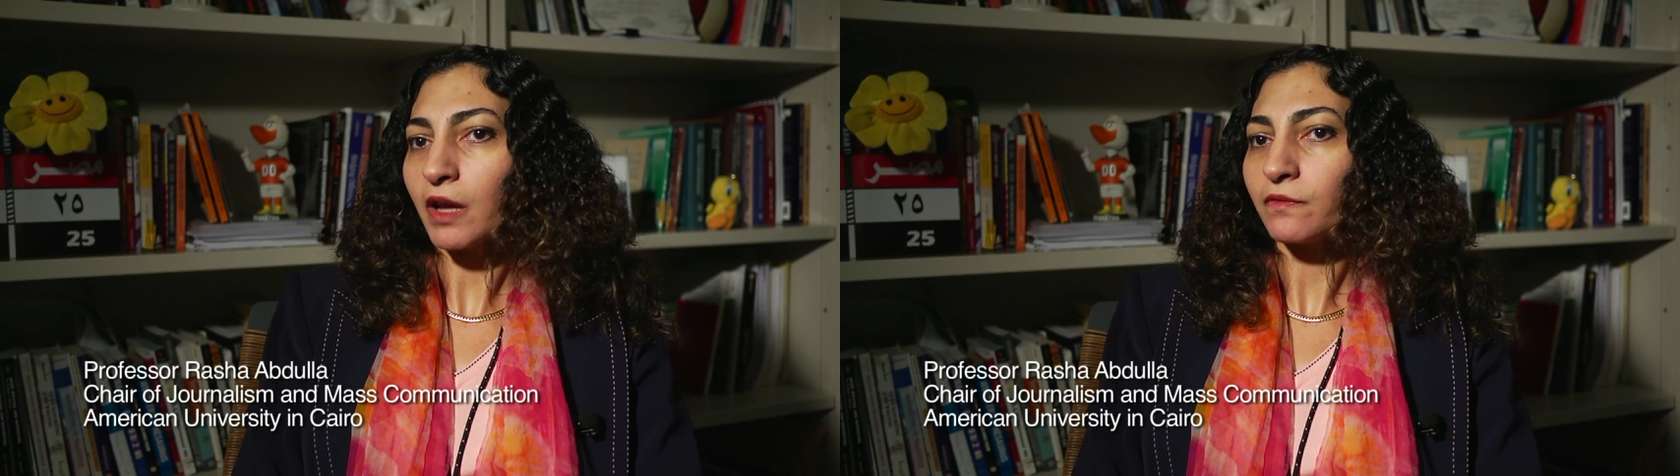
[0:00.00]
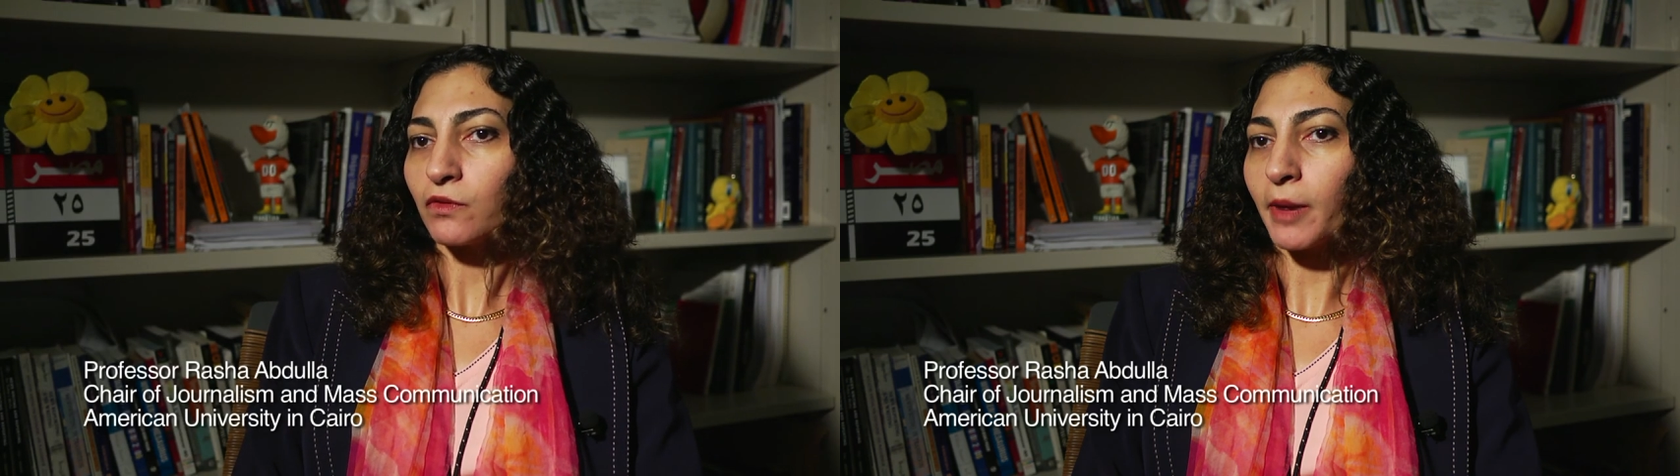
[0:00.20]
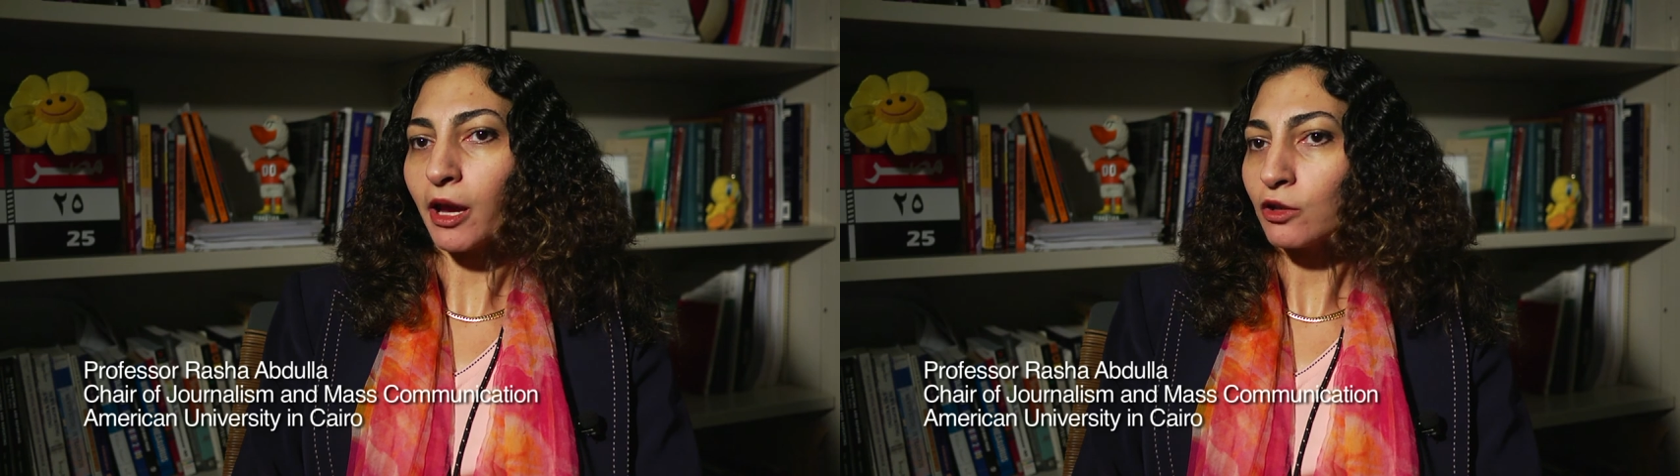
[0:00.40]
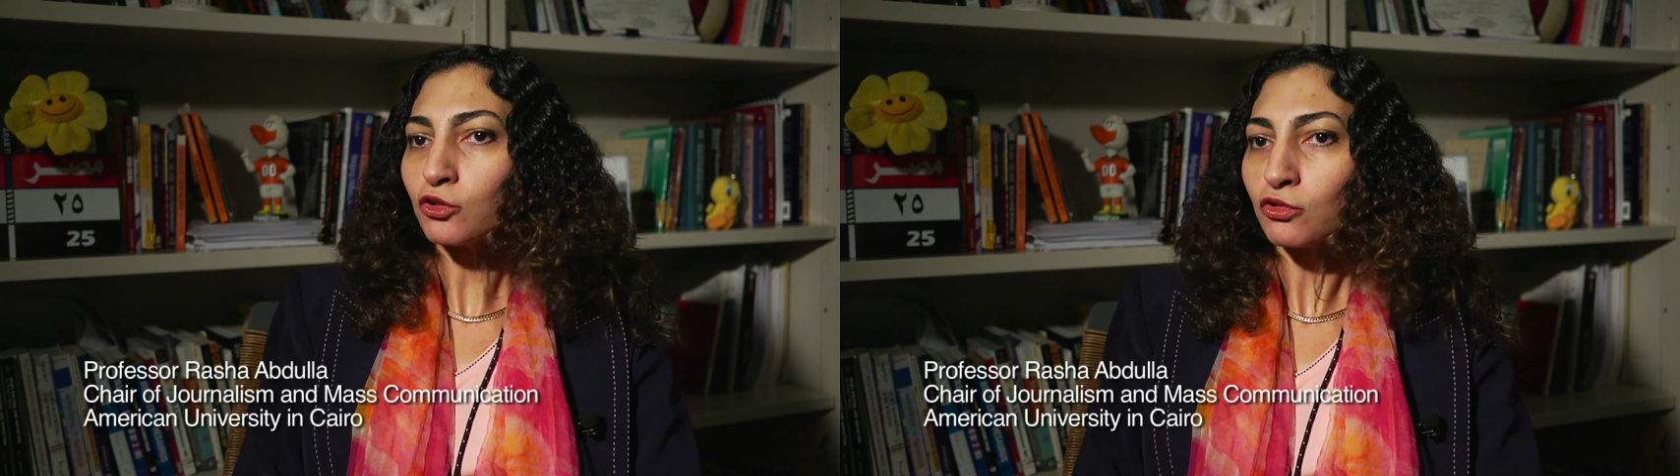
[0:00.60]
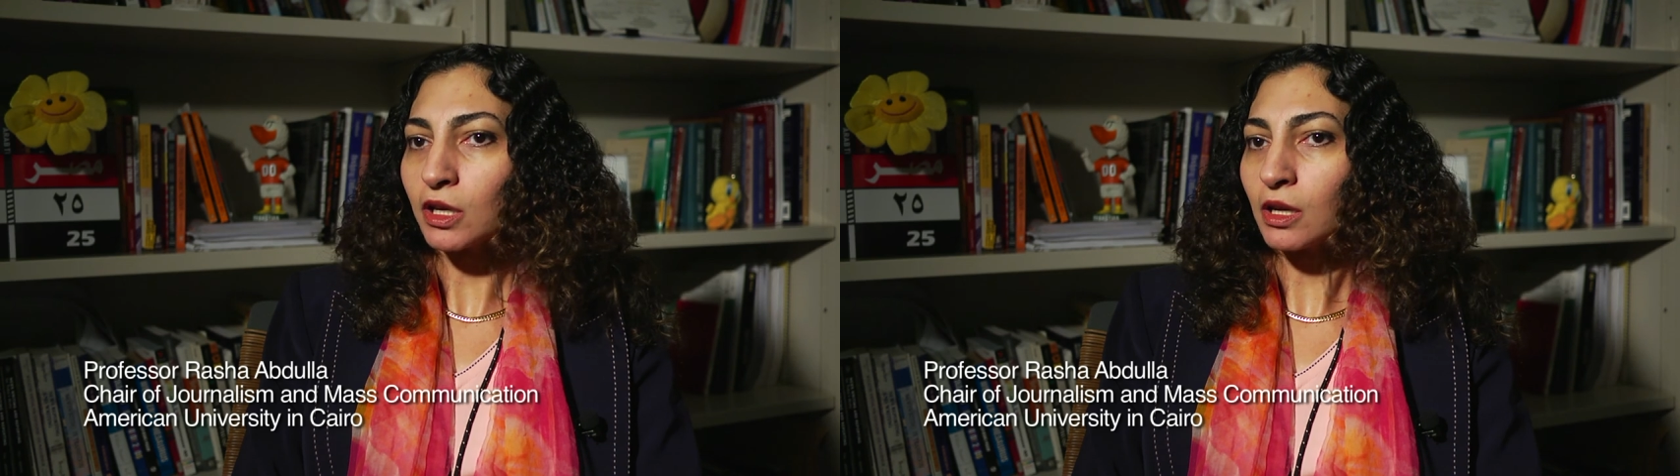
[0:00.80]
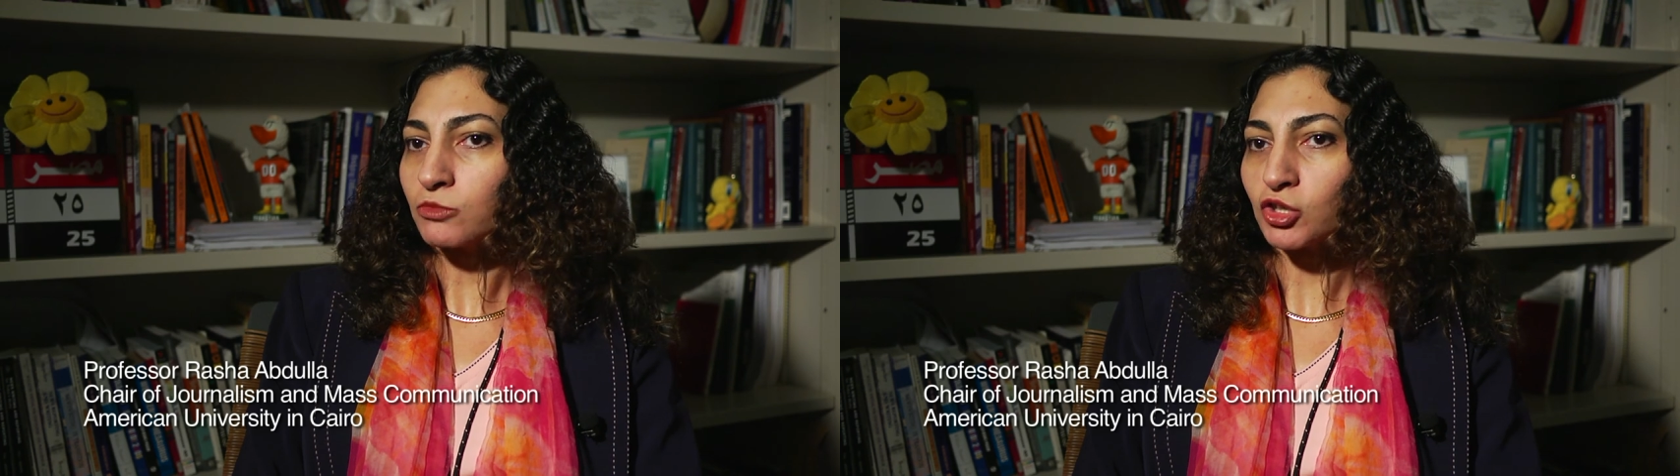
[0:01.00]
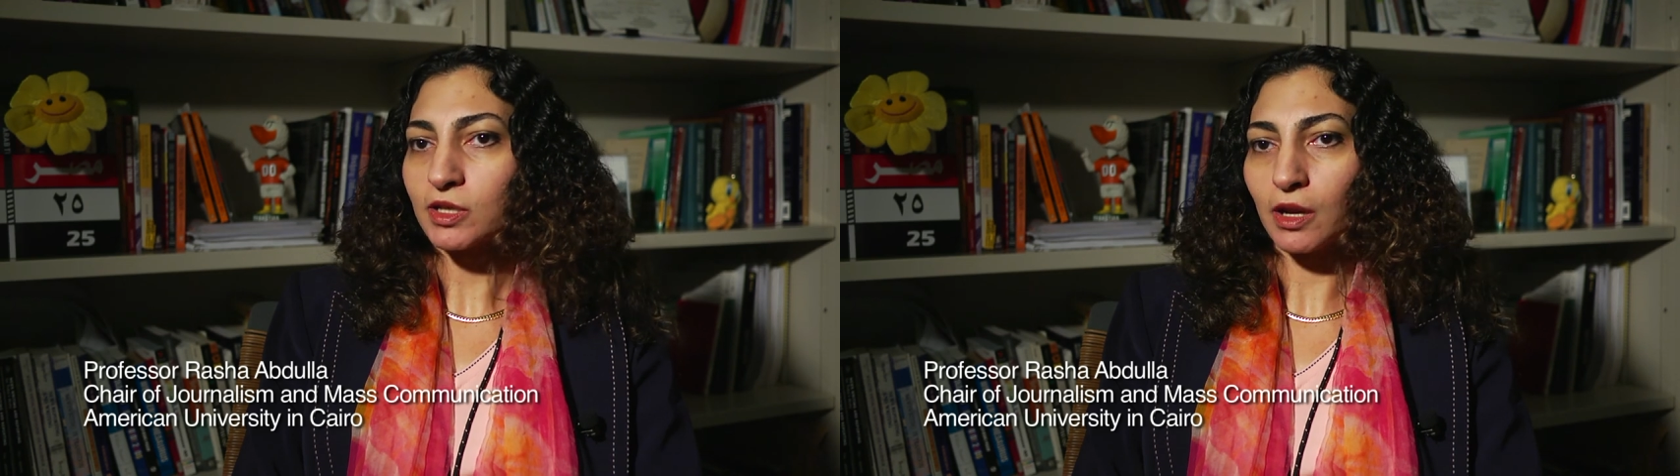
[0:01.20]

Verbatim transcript: fight for my country and I'm just